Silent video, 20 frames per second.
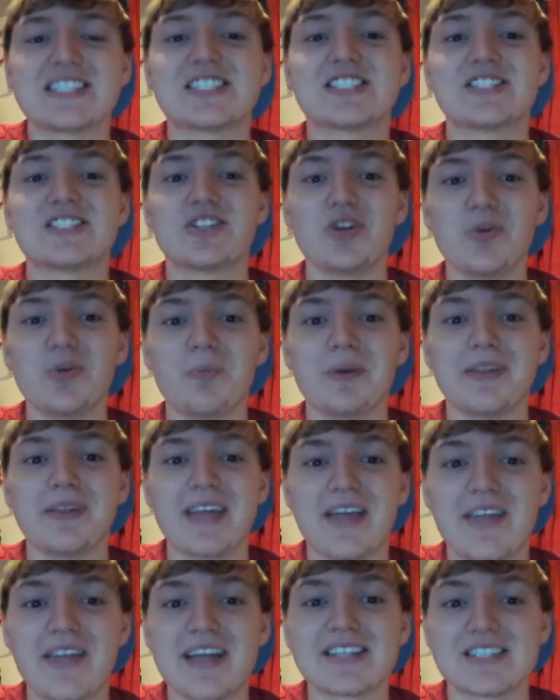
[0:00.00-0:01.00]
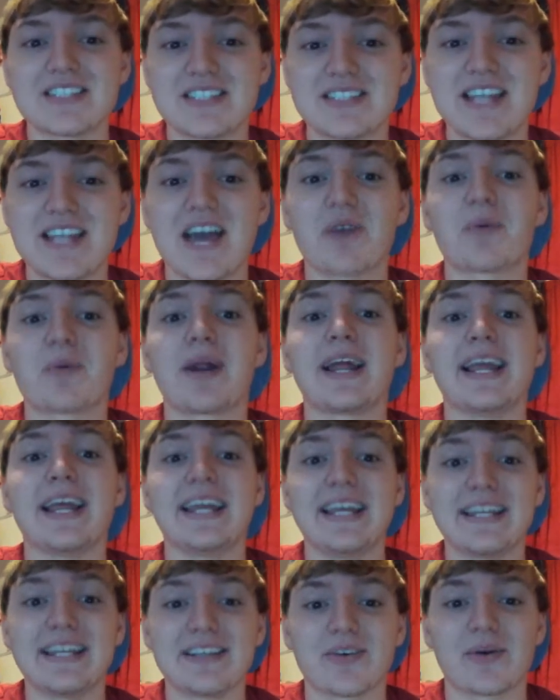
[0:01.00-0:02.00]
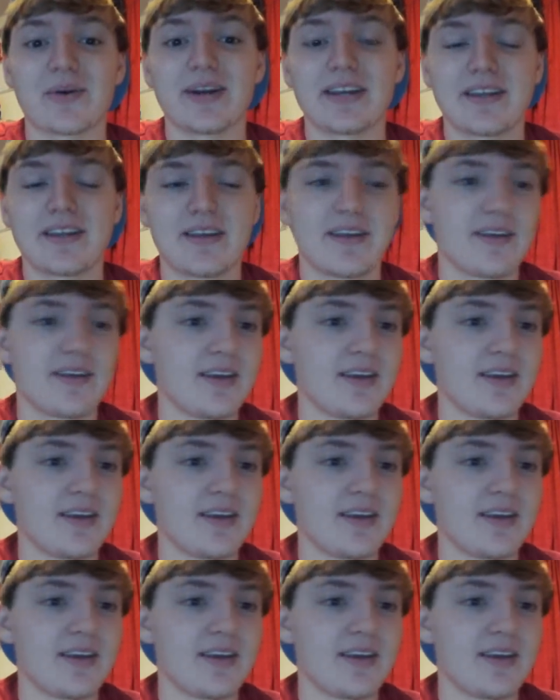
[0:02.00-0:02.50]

stupid. Now that's just downright ignorant.